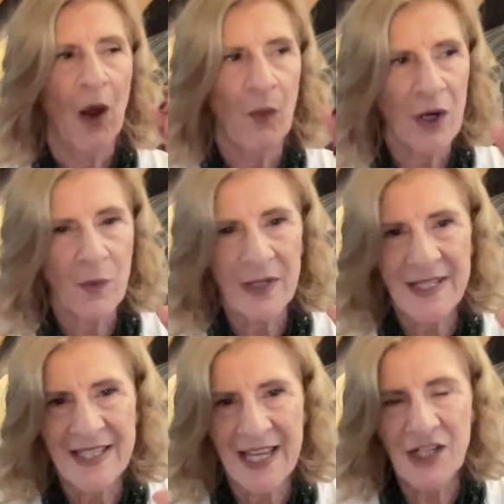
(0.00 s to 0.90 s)
What I want to
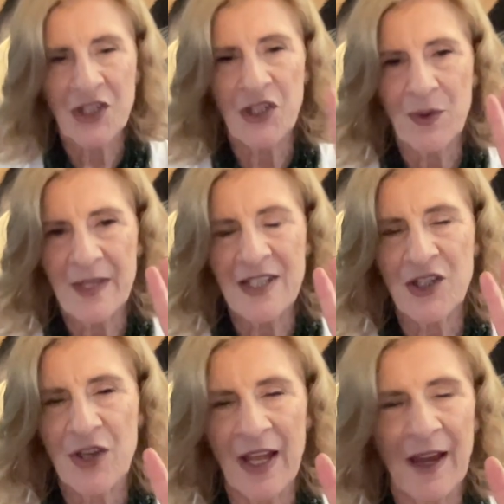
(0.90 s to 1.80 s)
say to you is
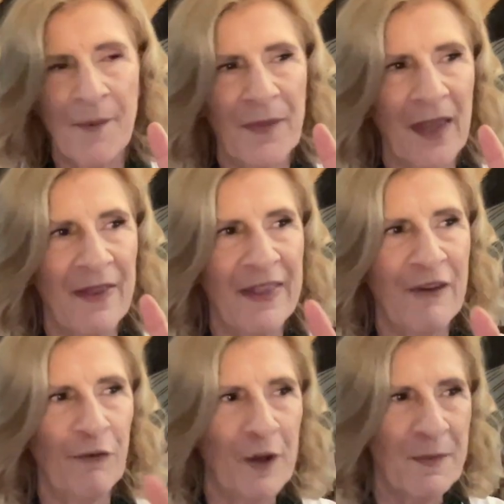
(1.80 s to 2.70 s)

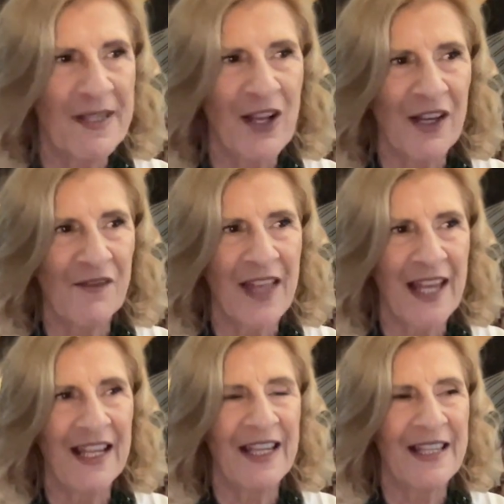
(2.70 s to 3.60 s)
the flip side of
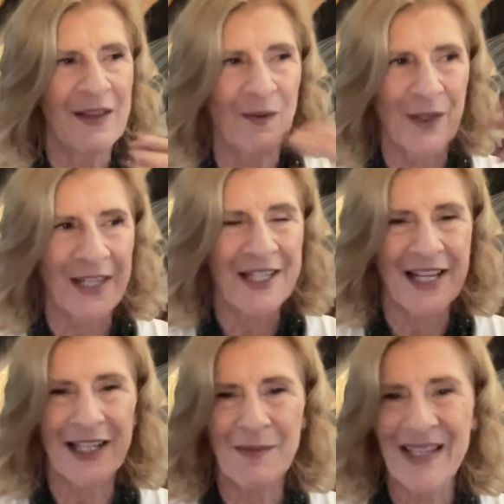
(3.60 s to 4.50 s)
that is what they're
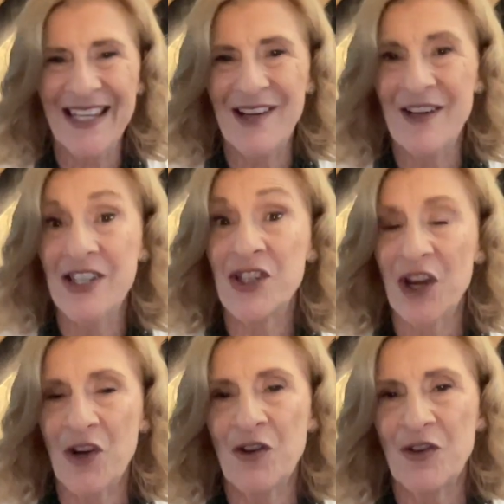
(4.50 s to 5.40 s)
telling me here is
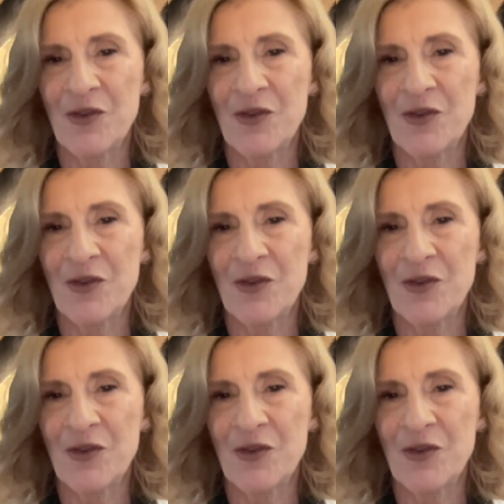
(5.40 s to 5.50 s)
don't